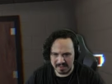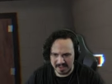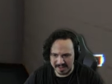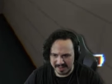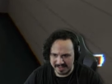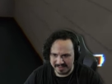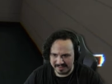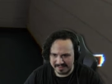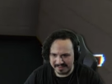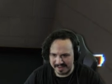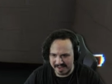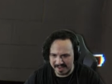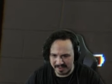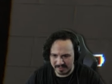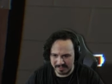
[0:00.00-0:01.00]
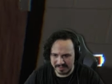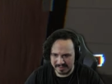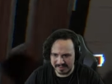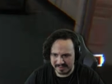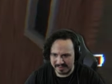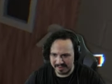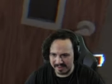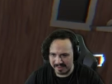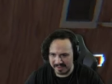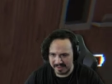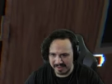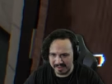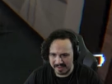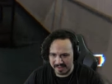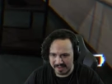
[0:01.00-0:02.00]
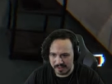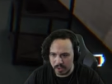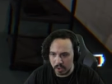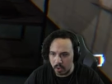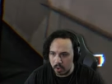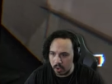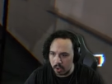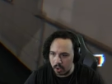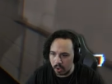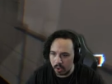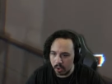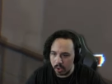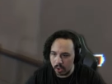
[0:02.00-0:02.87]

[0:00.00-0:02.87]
And these sounds. Oh!